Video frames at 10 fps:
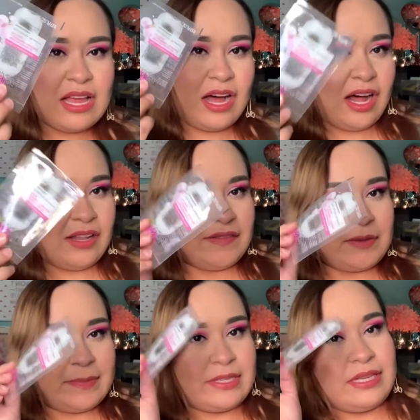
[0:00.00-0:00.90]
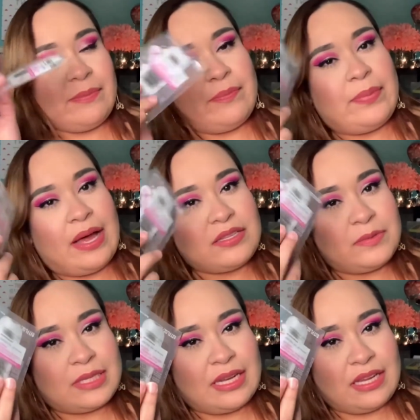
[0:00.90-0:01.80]
all of the box
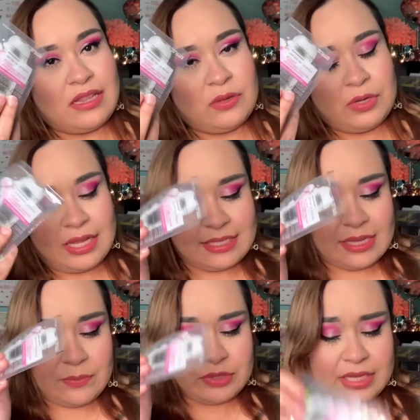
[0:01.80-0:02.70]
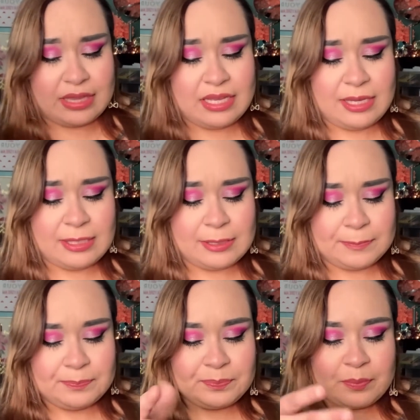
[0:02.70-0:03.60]
was gonna include like samples like these.
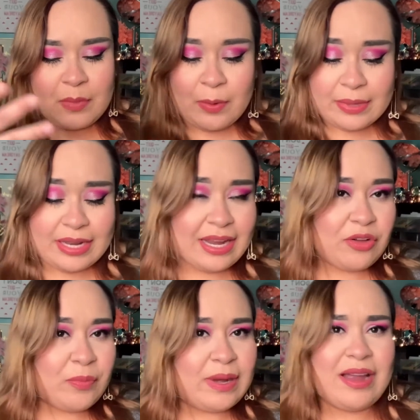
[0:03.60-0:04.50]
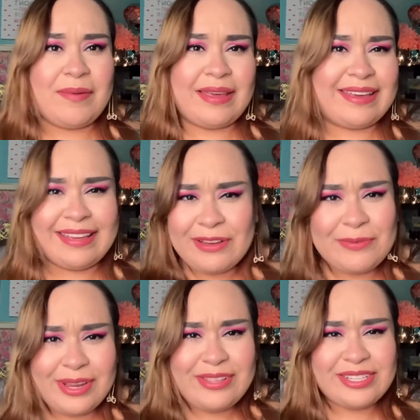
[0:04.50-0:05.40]
But then I opened it, I'm like,
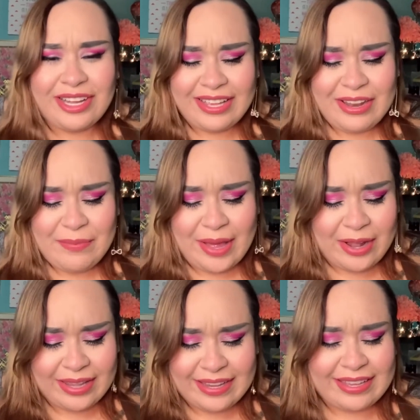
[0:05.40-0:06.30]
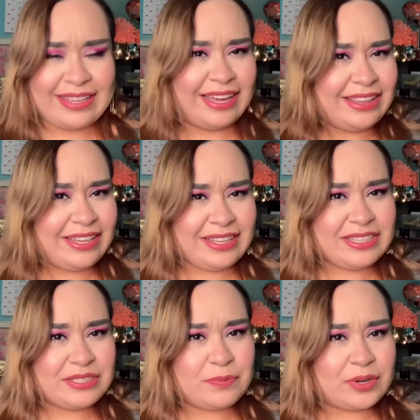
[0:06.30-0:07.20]
what are you talking about? Like, I think
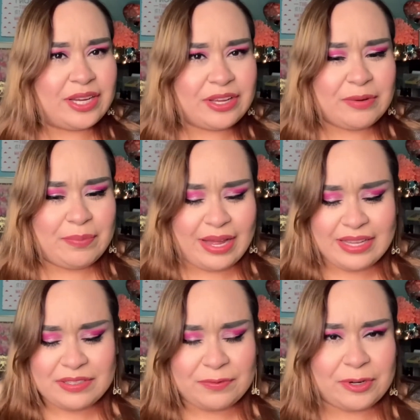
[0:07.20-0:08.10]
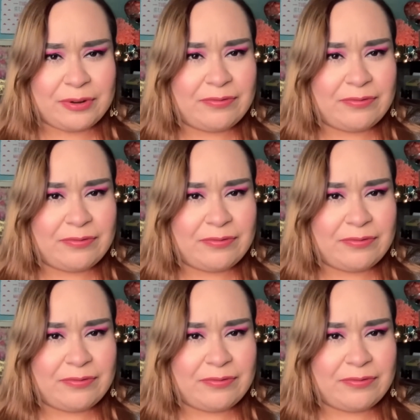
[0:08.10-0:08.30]
it's a pretty good box for $5.